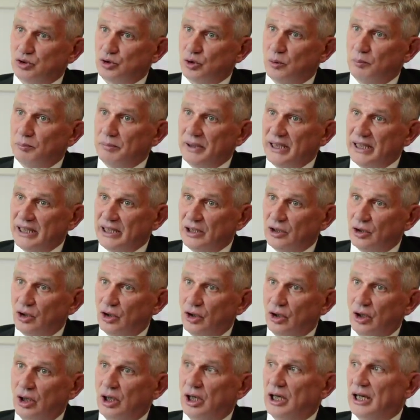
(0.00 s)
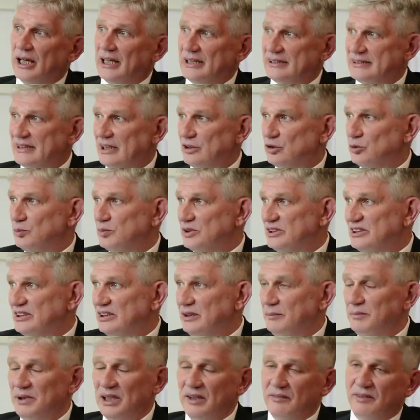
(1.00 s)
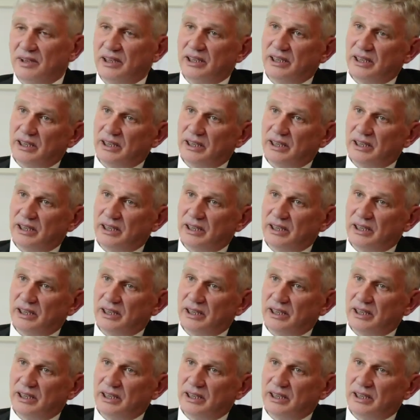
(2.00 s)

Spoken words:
yes, they must be able to speak German,